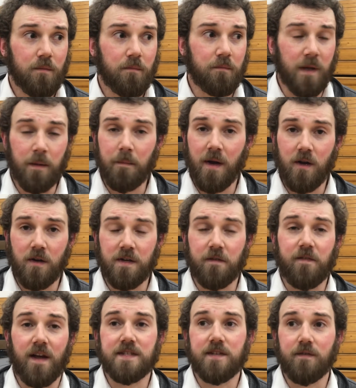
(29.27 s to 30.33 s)
Being better
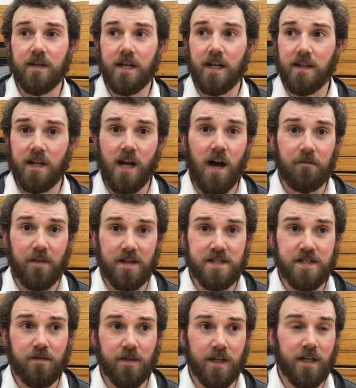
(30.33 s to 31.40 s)
defensively, and then
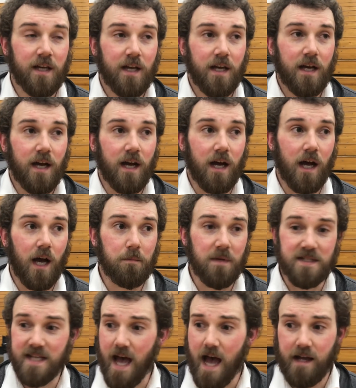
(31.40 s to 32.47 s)
offensively,
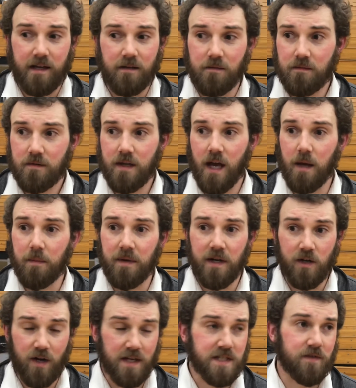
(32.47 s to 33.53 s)
attacking. Okay, being
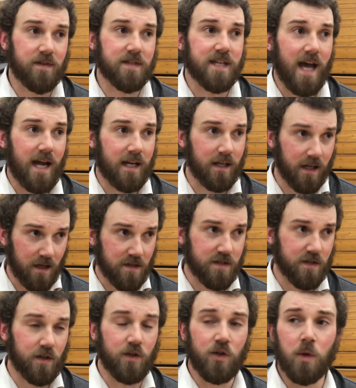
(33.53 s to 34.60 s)
aggressive, attacking, getting
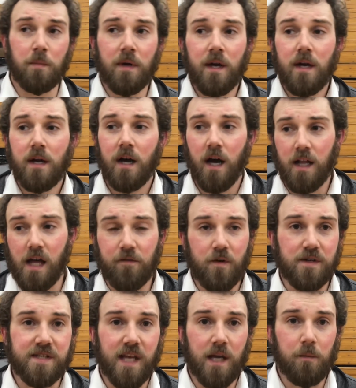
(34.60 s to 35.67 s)
to the hoop. That
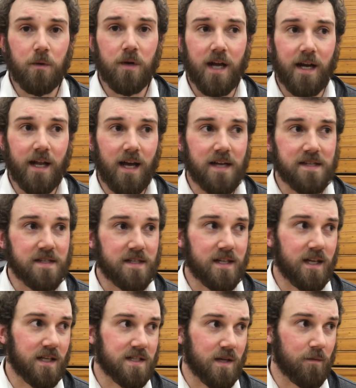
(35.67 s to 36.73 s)
first game, we were kind of
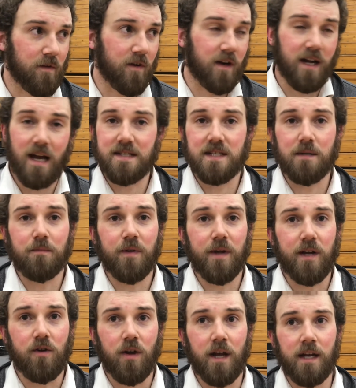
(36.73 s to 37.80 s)
hesitant, and some of our guys didn't
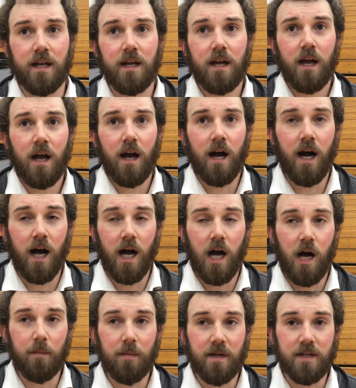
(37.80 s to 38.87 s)
play great.
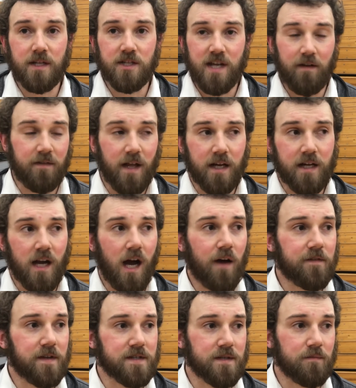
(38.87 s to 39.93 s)
And then just having that
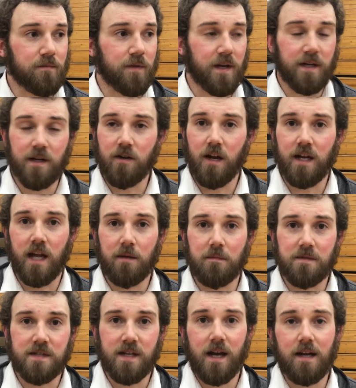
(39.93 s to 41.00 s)
confidence and playing a great
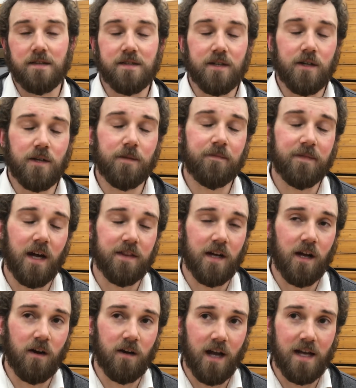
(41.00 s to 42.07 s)
game tonight. So I
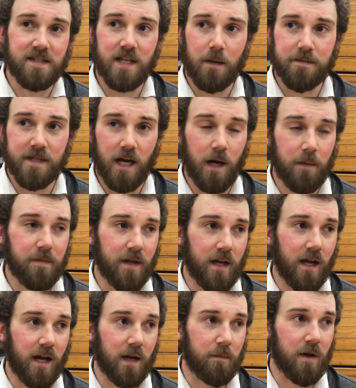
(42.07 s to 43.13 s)
thought our guys stepped up. They
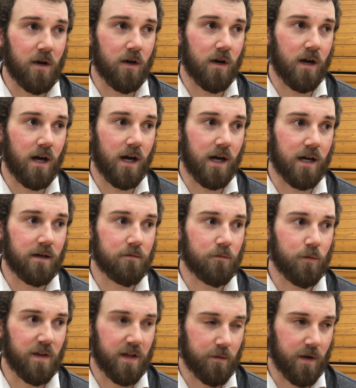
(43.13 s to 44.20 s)
had a better, I
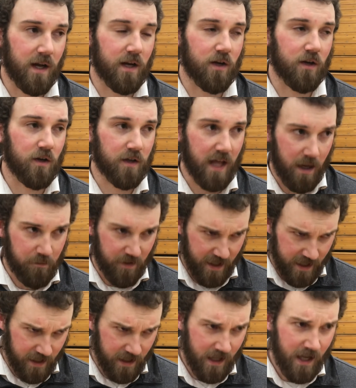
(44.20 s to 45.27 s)
think we had a good game
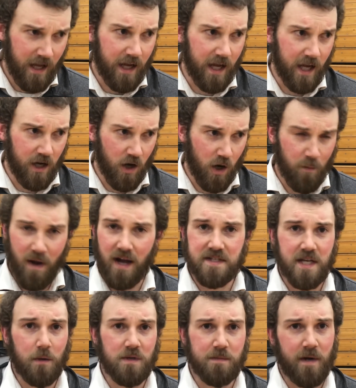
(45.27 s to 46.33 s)
plan, and our
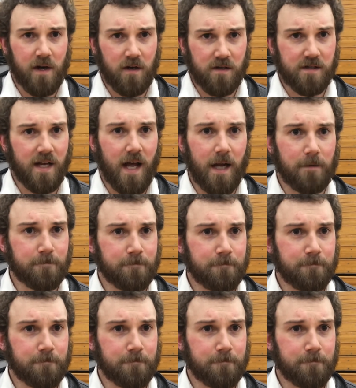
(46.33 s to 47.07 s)
mindset was better tonight.